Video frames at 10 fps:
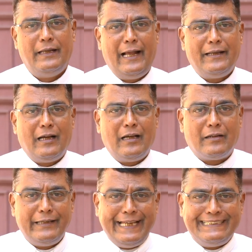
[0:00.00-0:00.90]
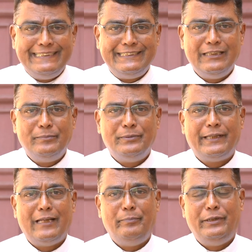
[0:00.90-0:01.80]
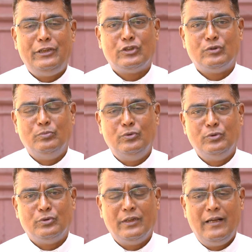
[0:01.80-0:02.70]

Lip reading: and our relationships can be smooth?